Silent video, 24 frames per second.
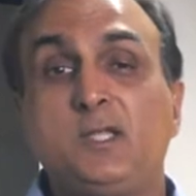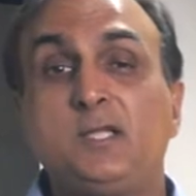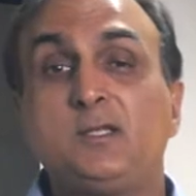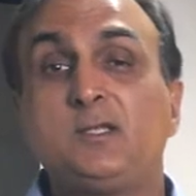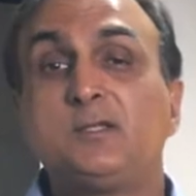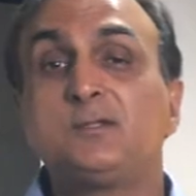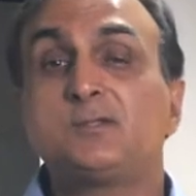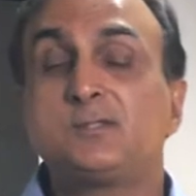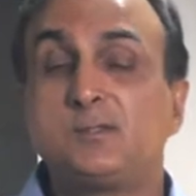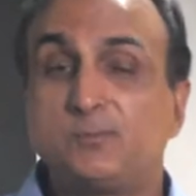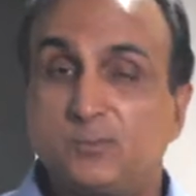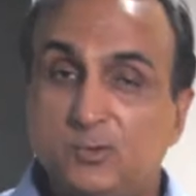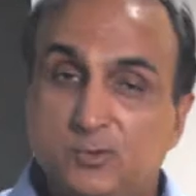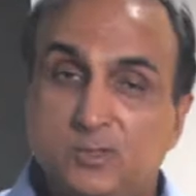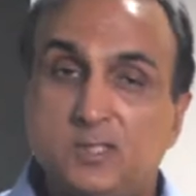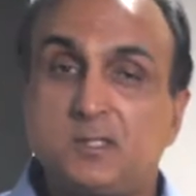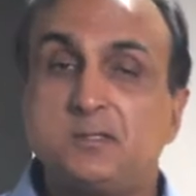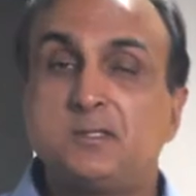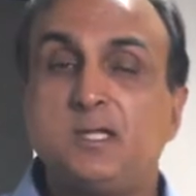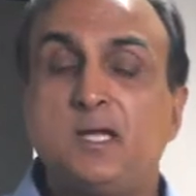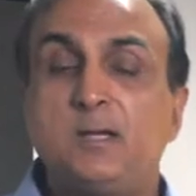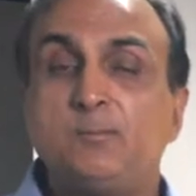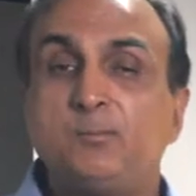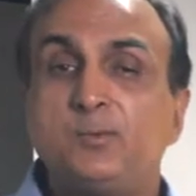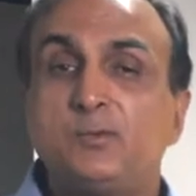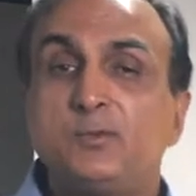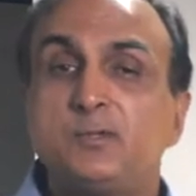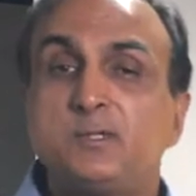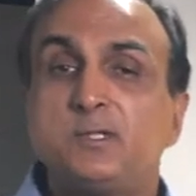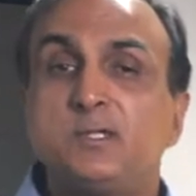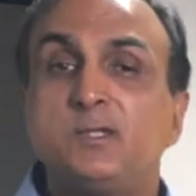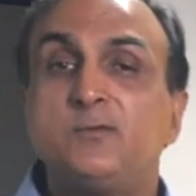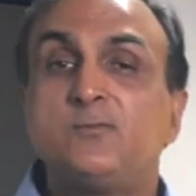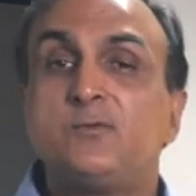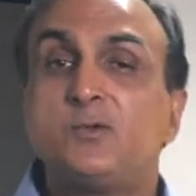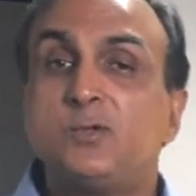And there's some good
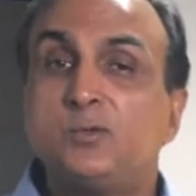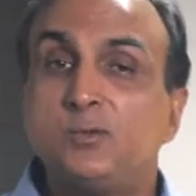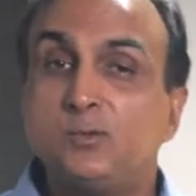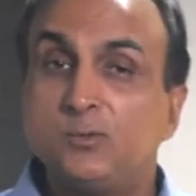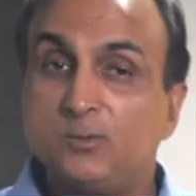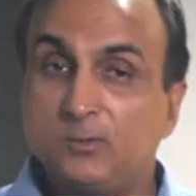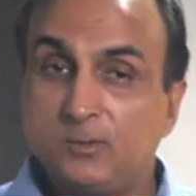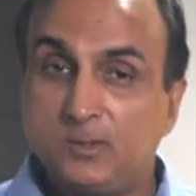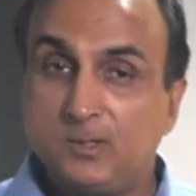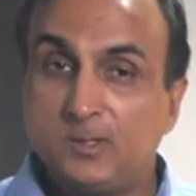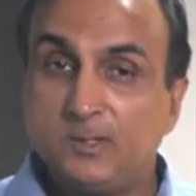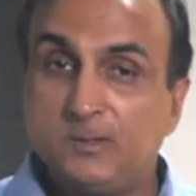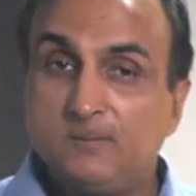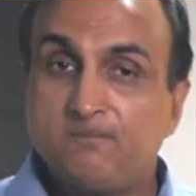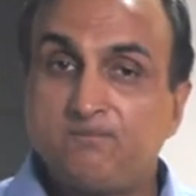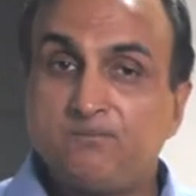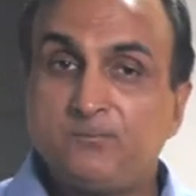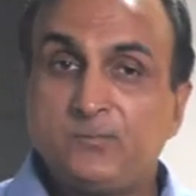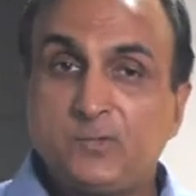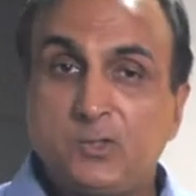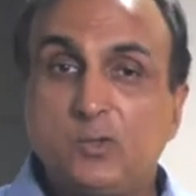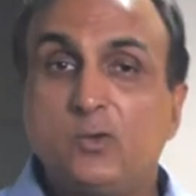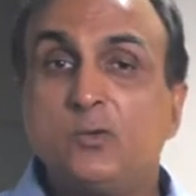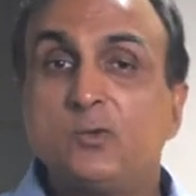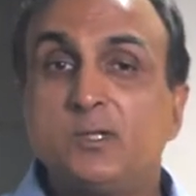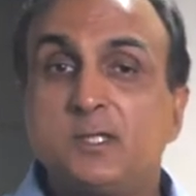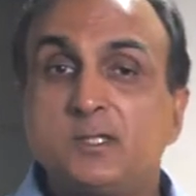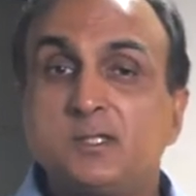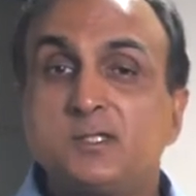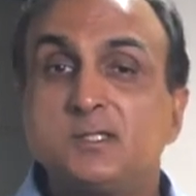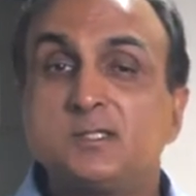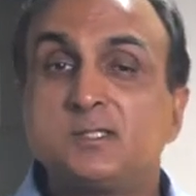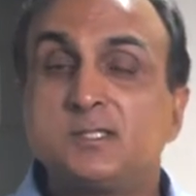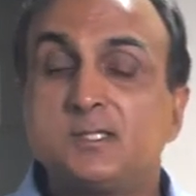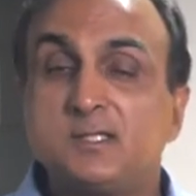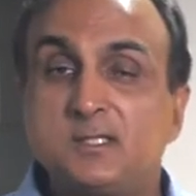examples if you go
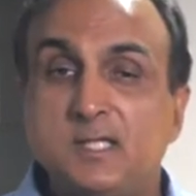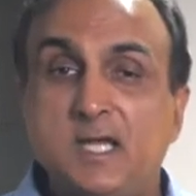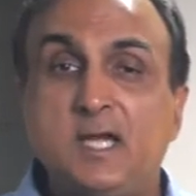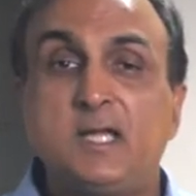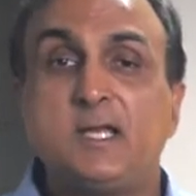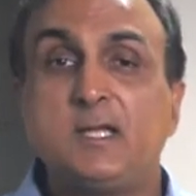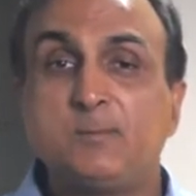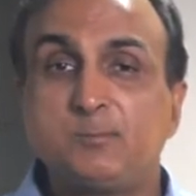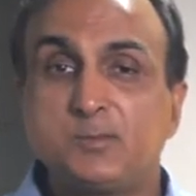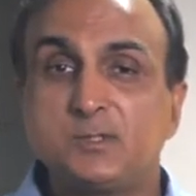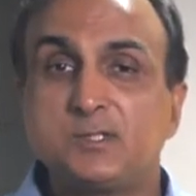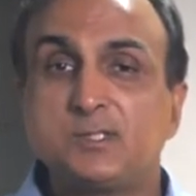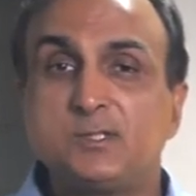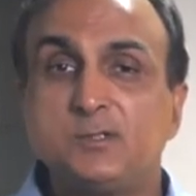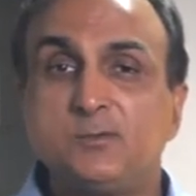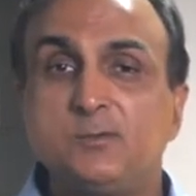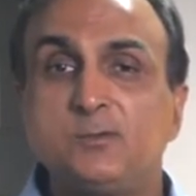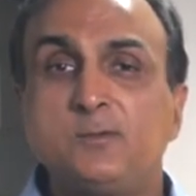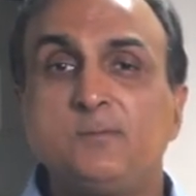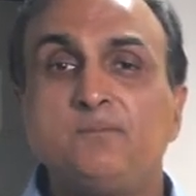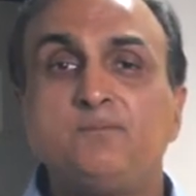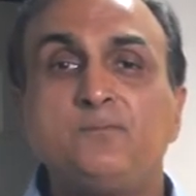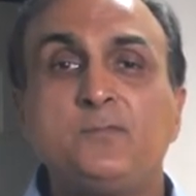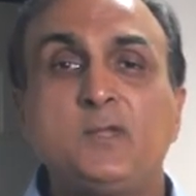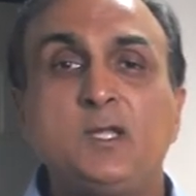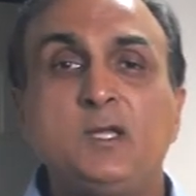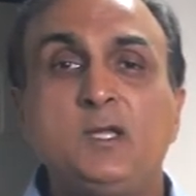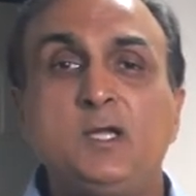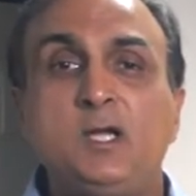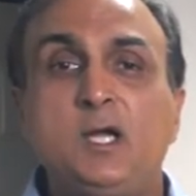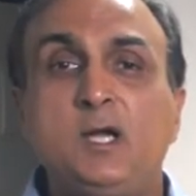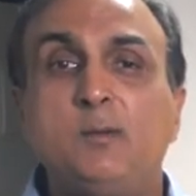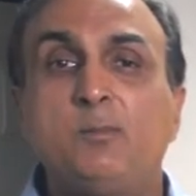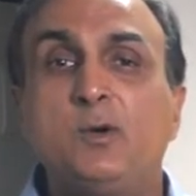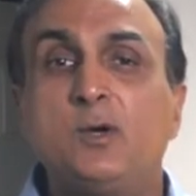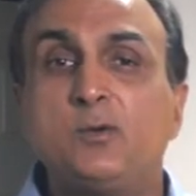listen to that episode
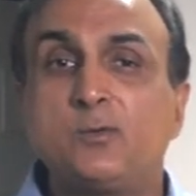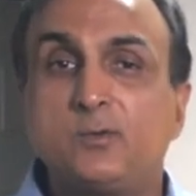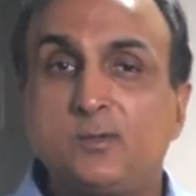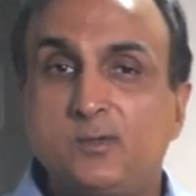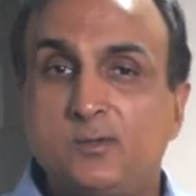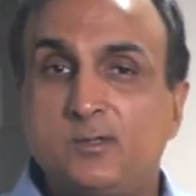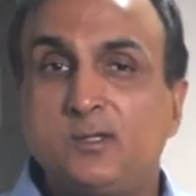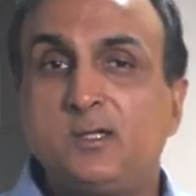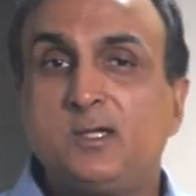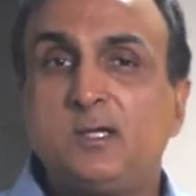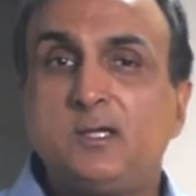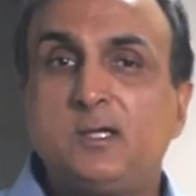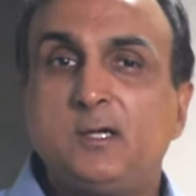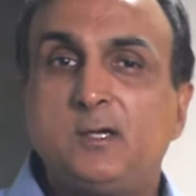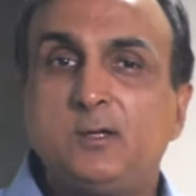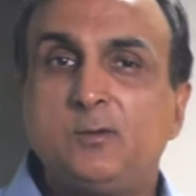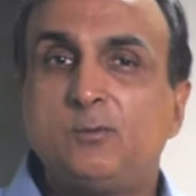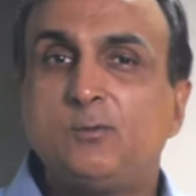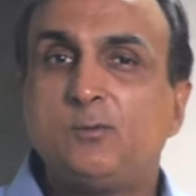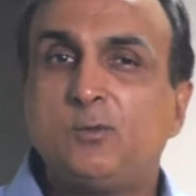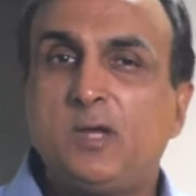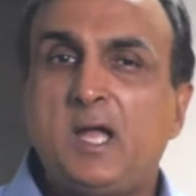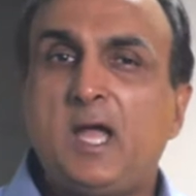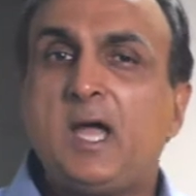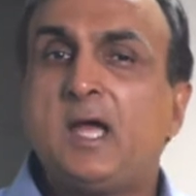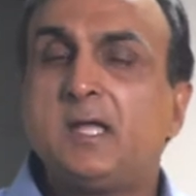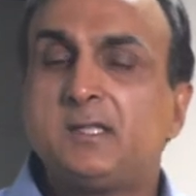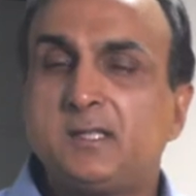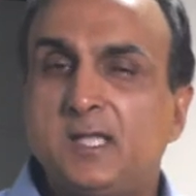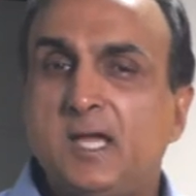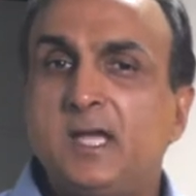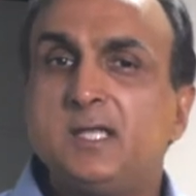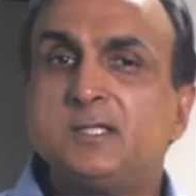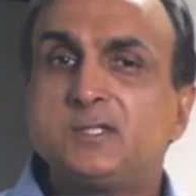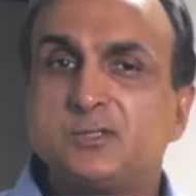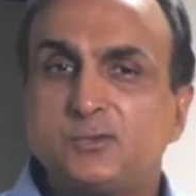about
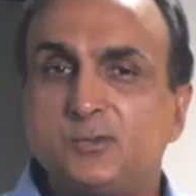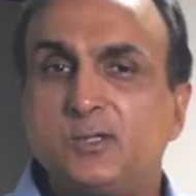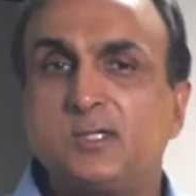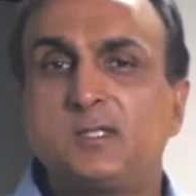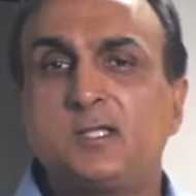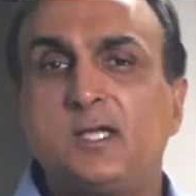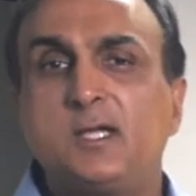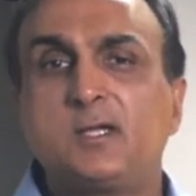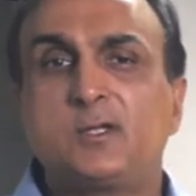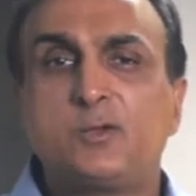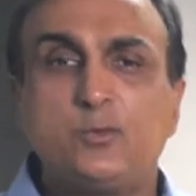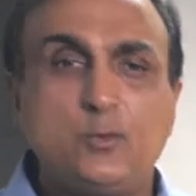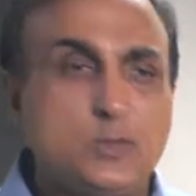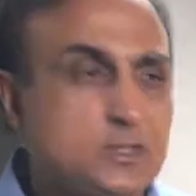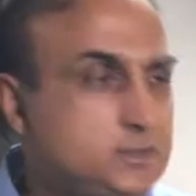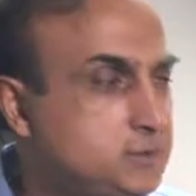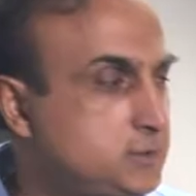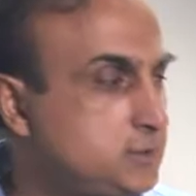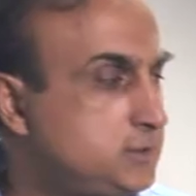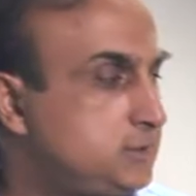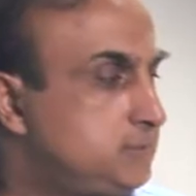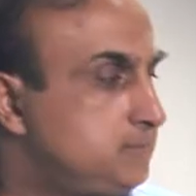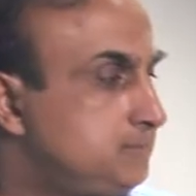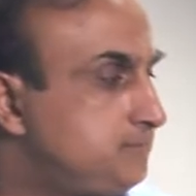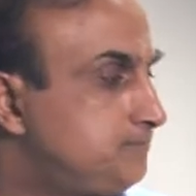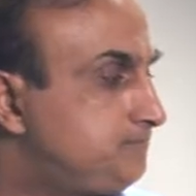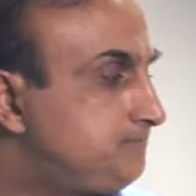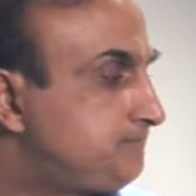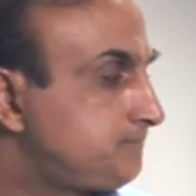answering that question.